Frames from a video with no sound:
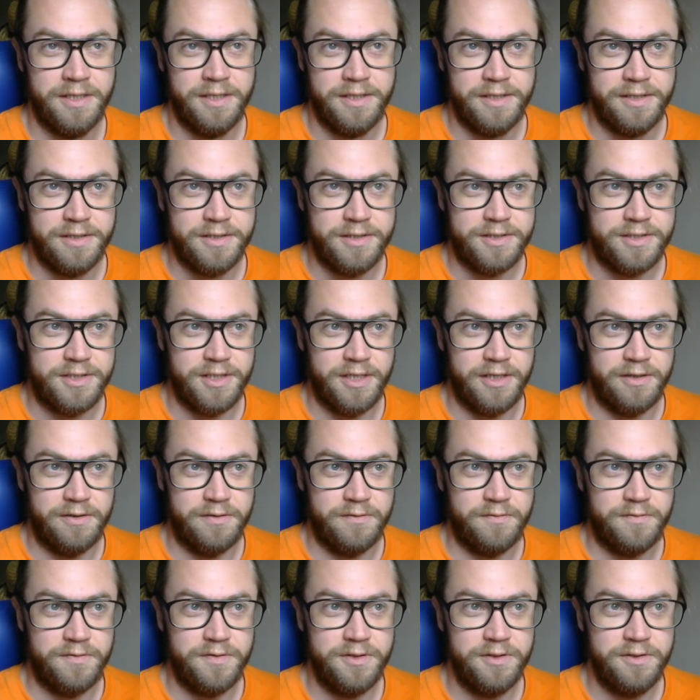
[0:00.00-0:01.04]
So
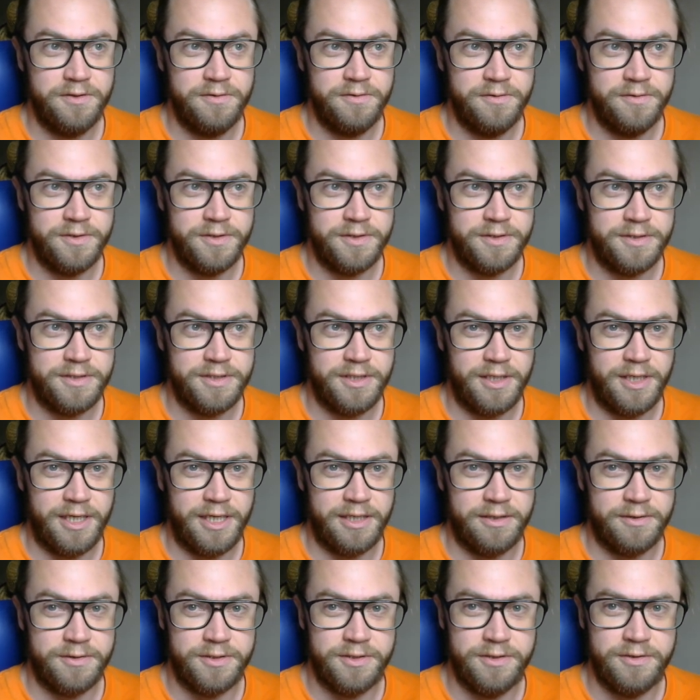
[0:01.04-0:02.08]
Fuse
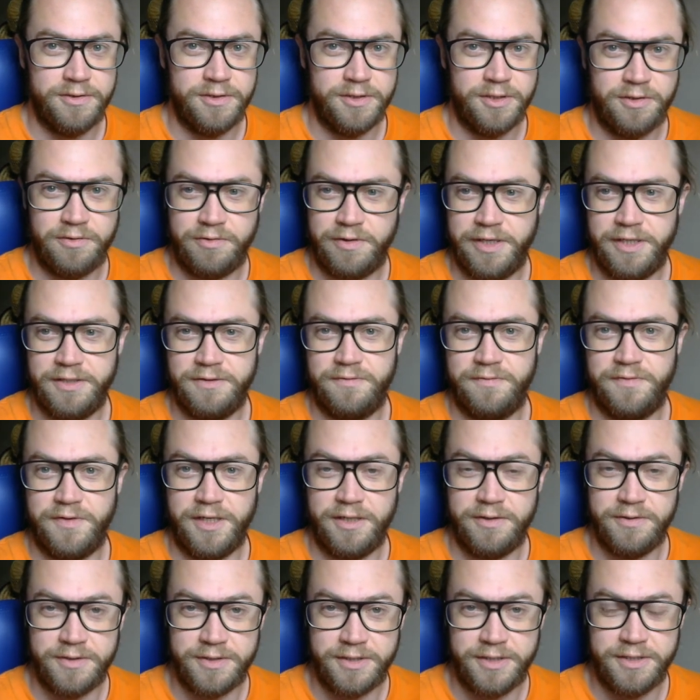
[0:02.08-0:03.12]
allows you to create
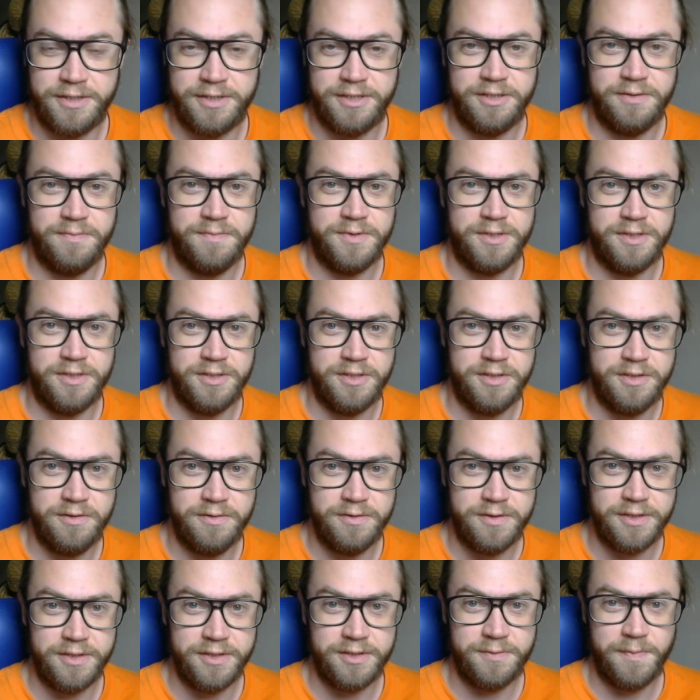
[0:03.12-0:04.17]
file systems in
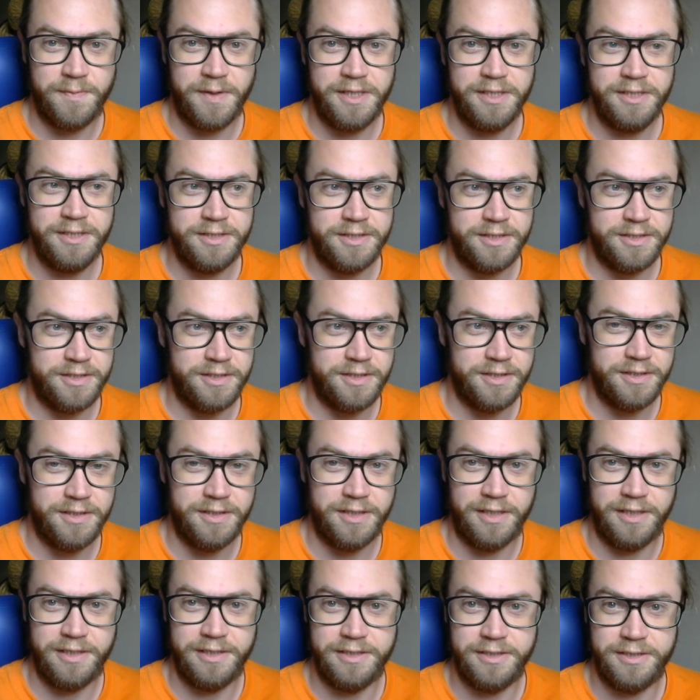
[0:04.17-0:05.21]
user space,
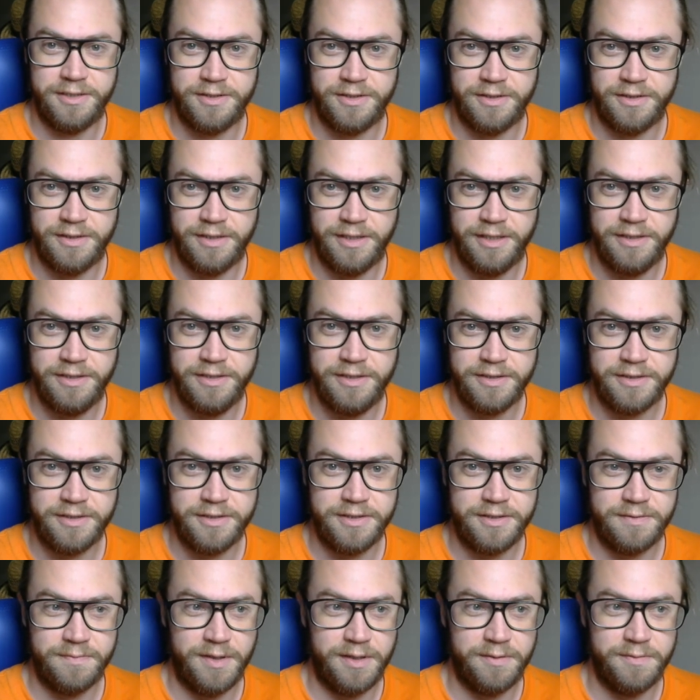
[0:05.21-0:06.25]
at least on Linux,
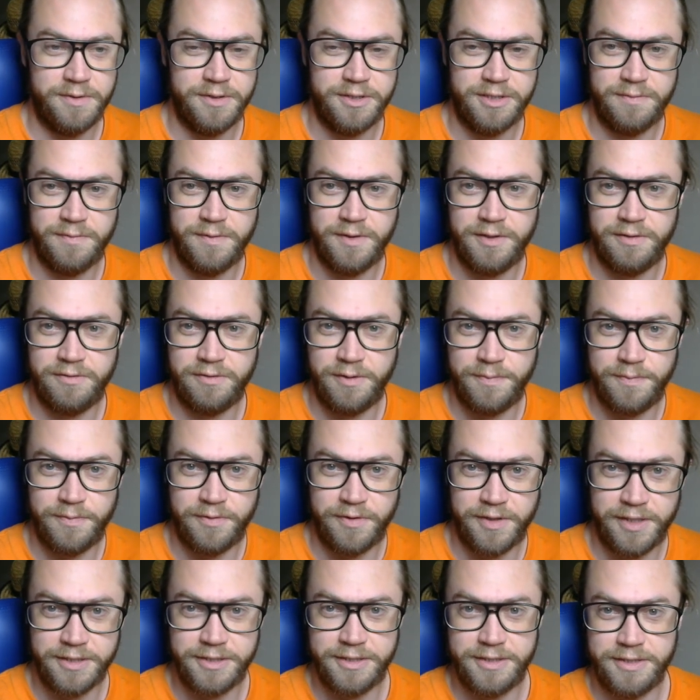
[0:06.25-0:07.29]
maybe some other
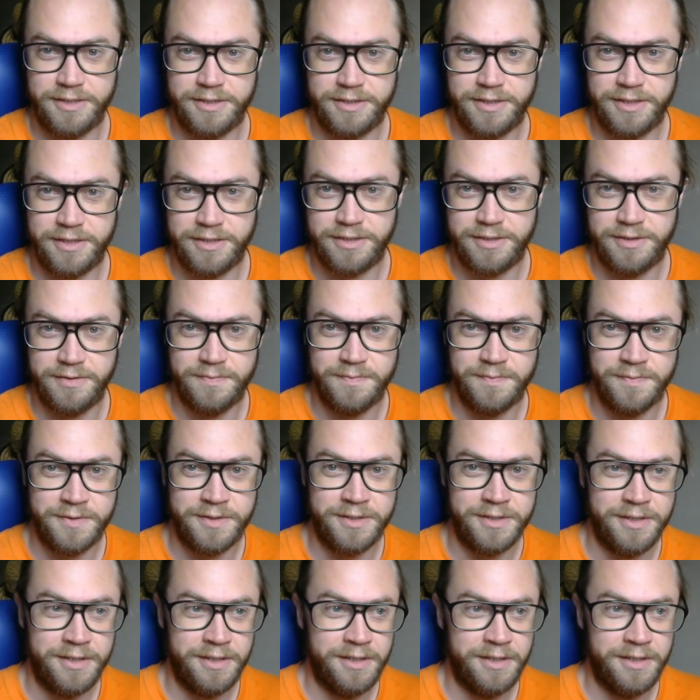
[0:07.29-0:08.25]
operating systems.